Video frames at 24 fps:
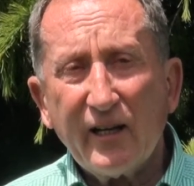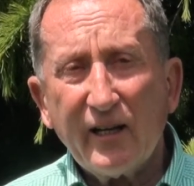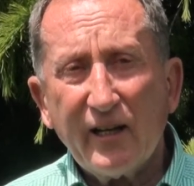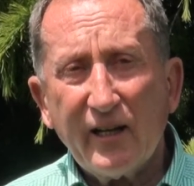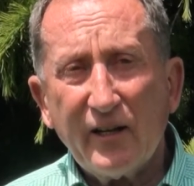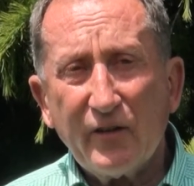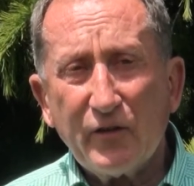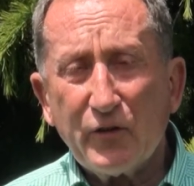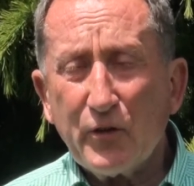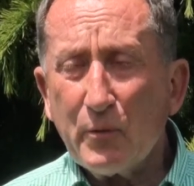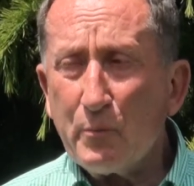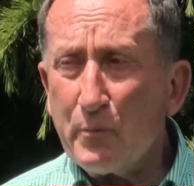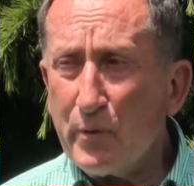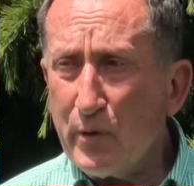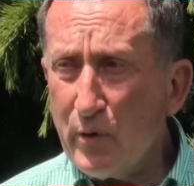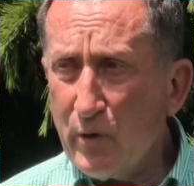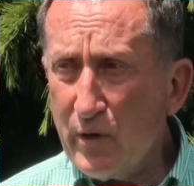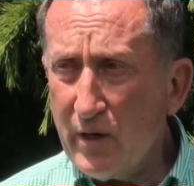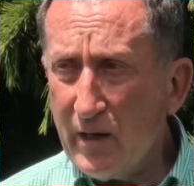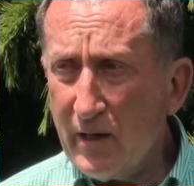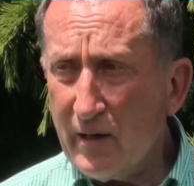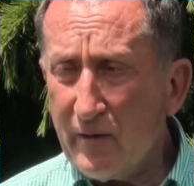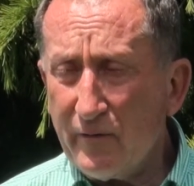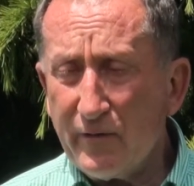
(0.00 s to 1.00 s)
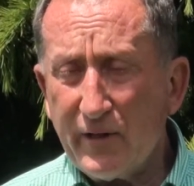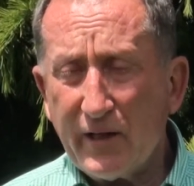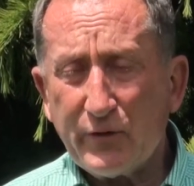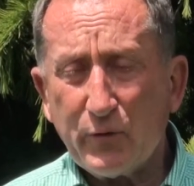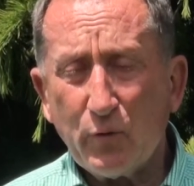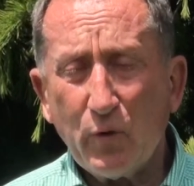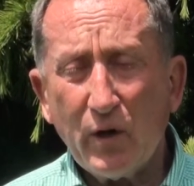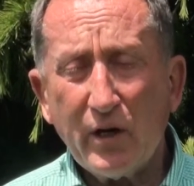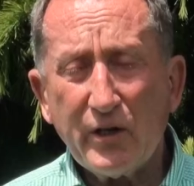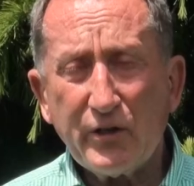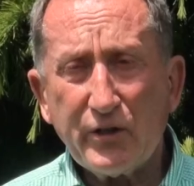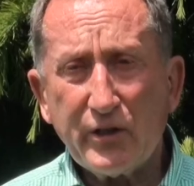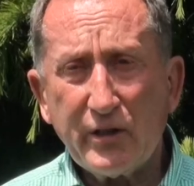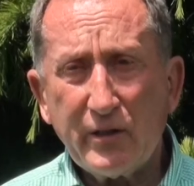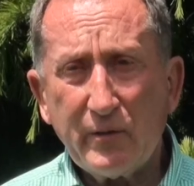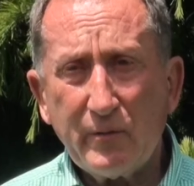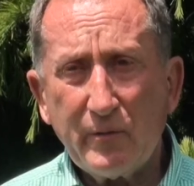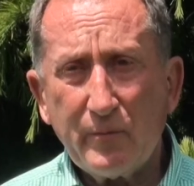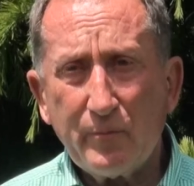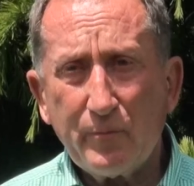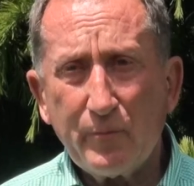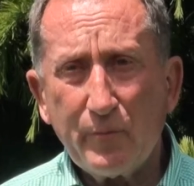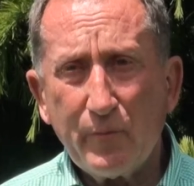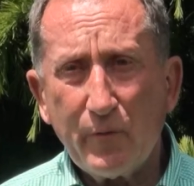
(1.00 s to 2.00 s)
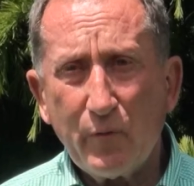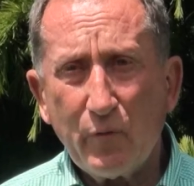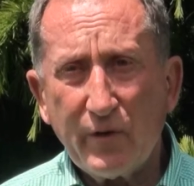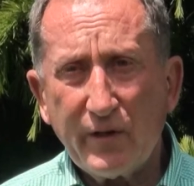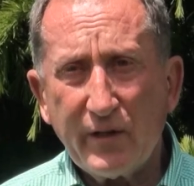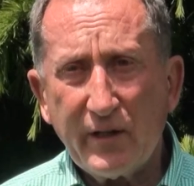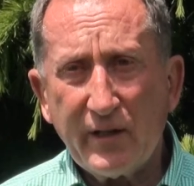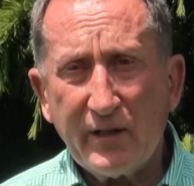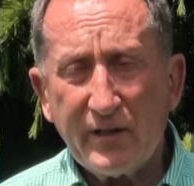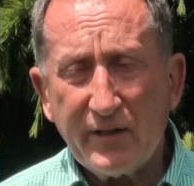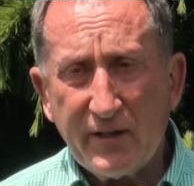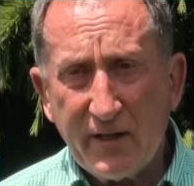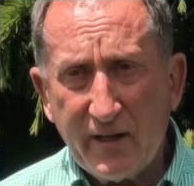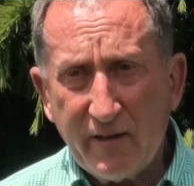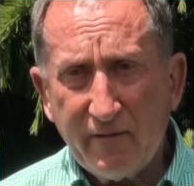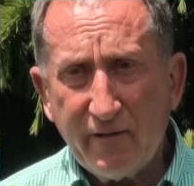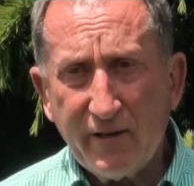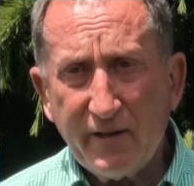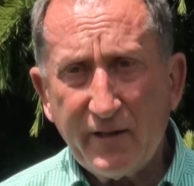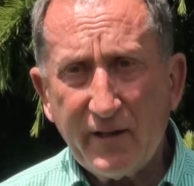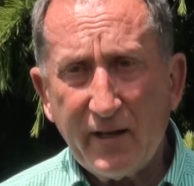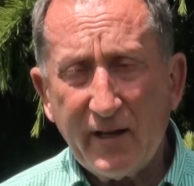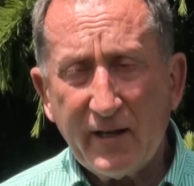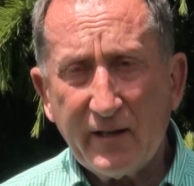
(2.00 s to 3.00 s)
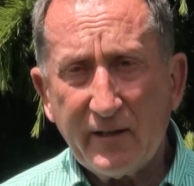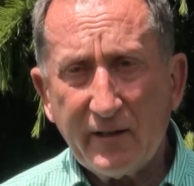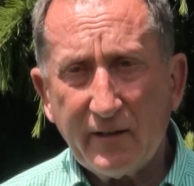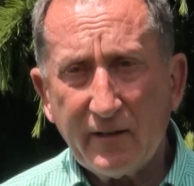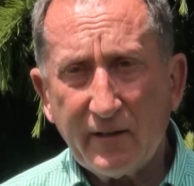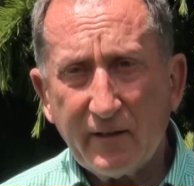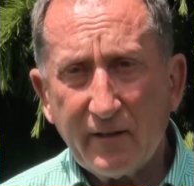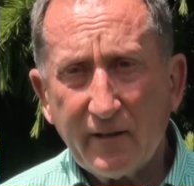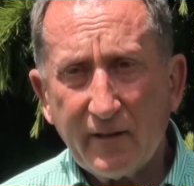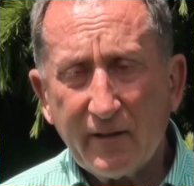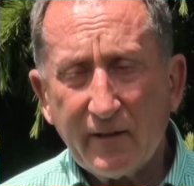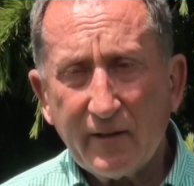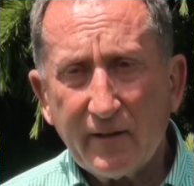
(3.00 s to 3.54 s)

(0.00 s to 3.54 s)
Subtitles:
And Te Puia, that's why she endeavoured and